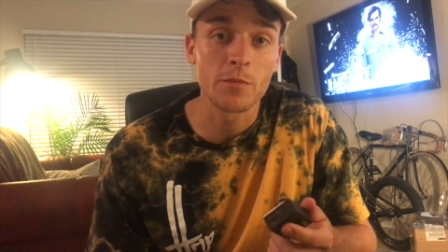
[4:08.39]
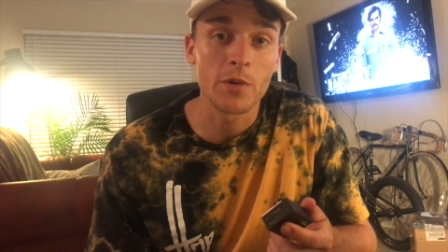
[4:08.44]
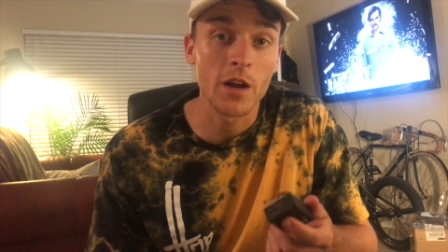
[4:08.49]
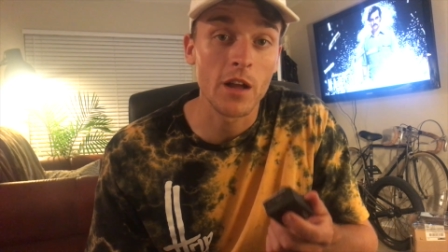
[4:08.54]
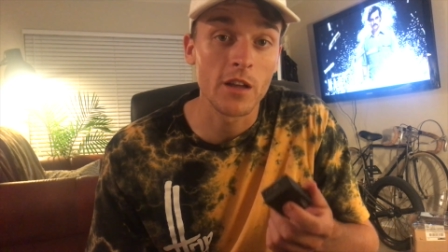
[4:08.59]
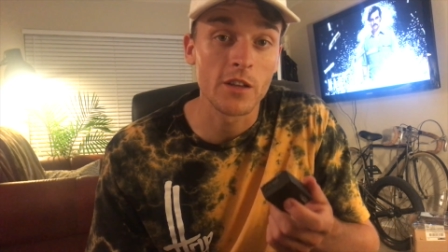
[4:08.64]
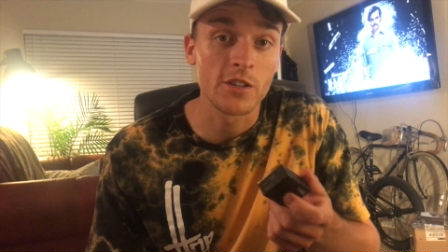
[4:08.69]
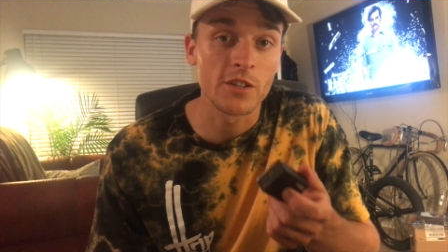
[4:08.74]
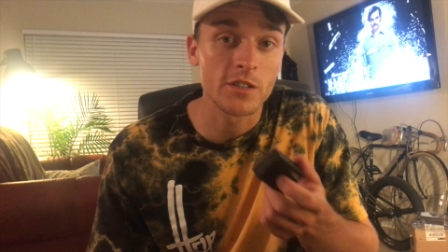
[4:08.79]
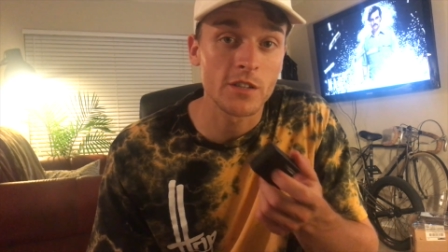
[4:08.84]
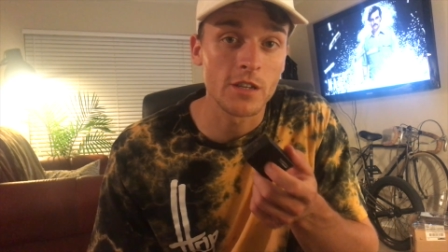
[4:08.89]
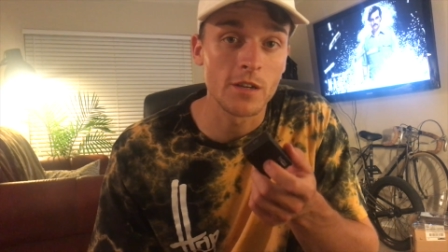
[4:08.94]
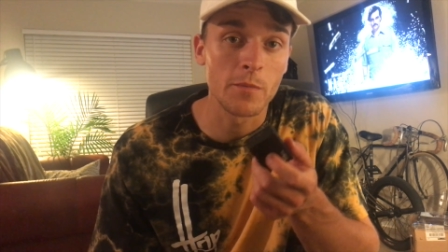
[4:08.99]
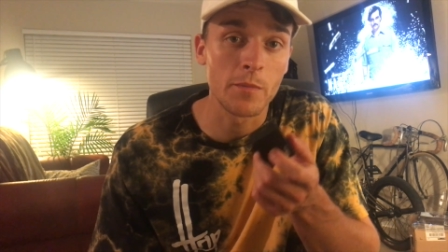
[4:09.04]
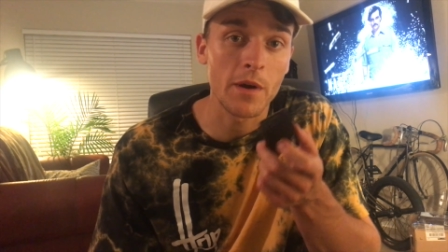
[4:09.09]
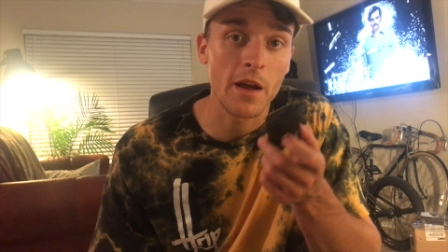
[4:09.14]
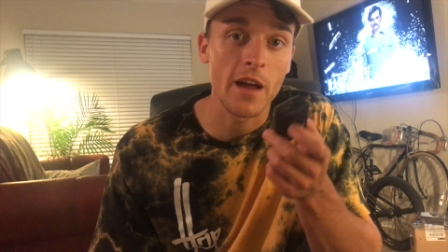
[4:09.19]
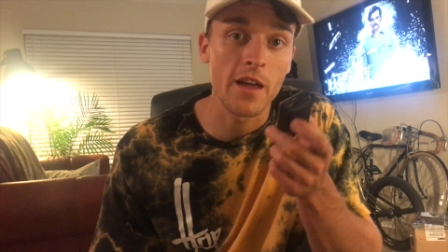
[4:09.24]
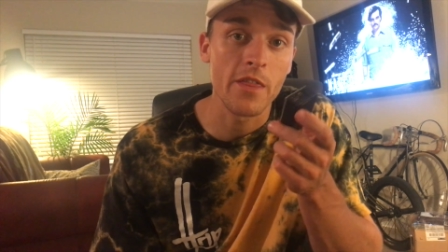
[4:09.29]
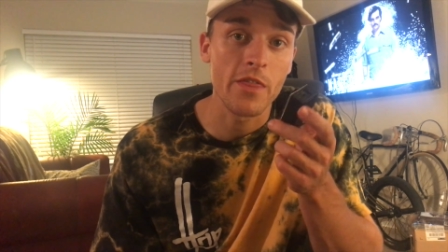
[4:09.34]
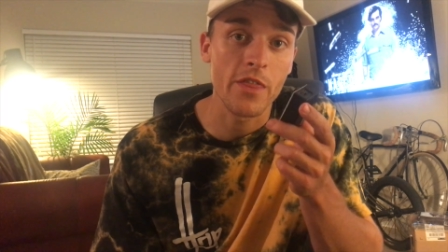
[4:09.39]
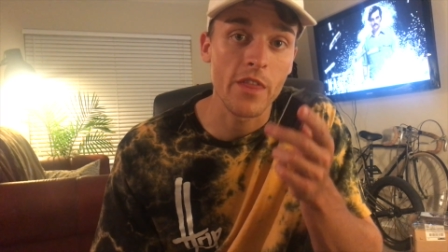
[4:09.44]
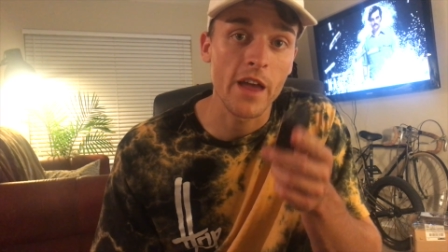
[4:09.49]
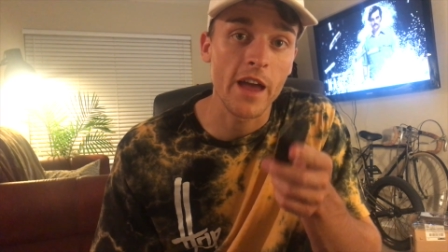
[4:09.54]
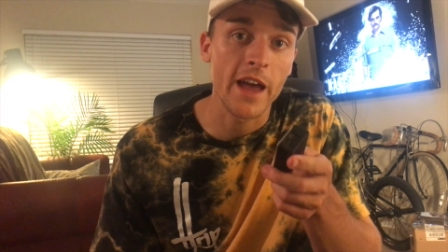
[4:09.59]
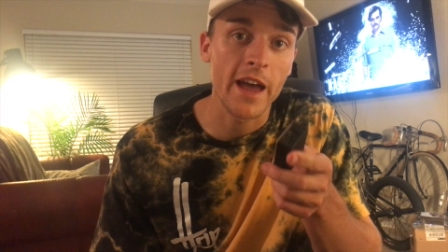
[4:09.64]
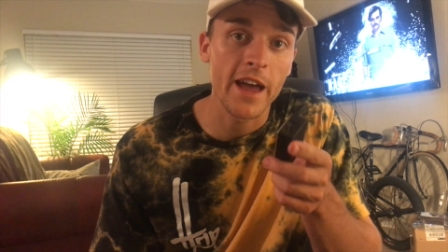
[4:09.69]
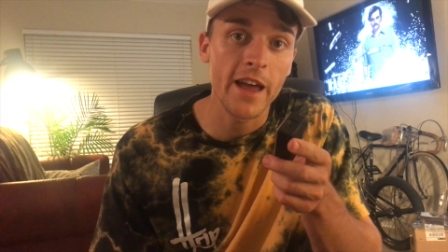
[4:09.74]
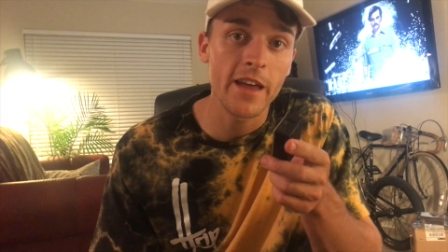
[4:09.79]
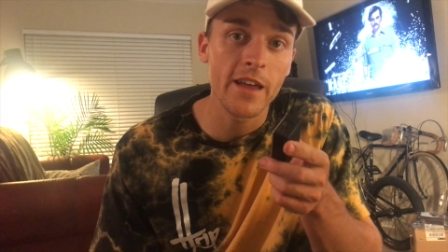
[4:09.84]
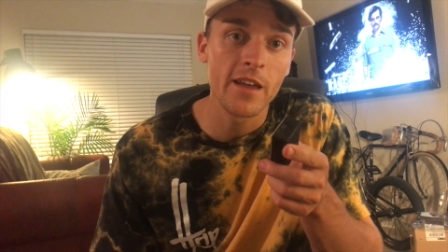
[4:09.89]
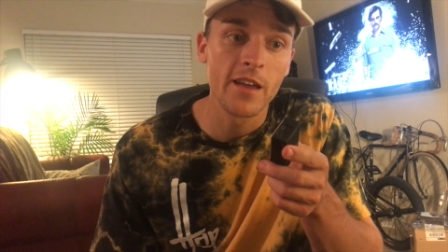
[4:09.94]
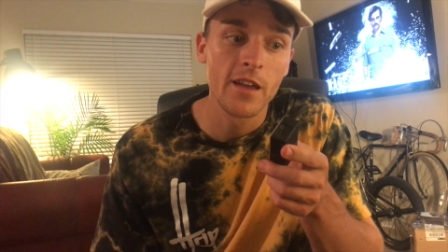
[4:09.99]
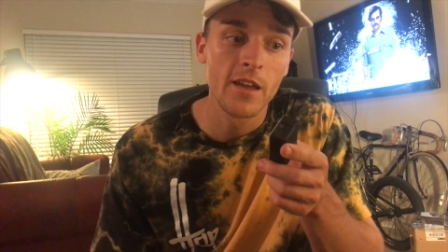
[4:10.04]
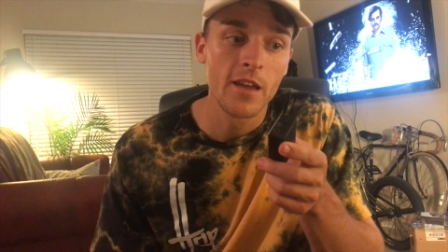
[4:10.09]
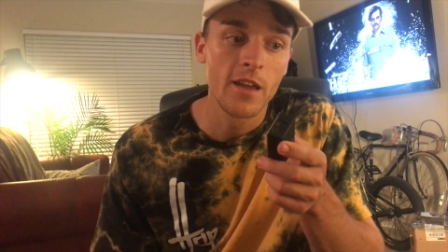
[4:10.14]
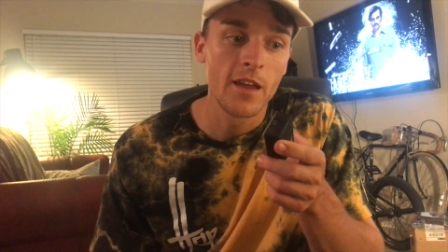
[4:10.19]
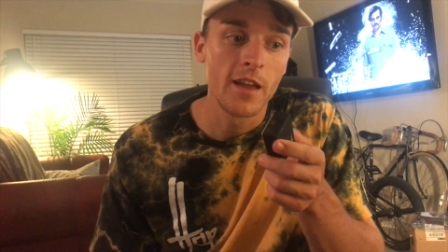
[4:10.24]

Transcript: I'm probably just gonna buy that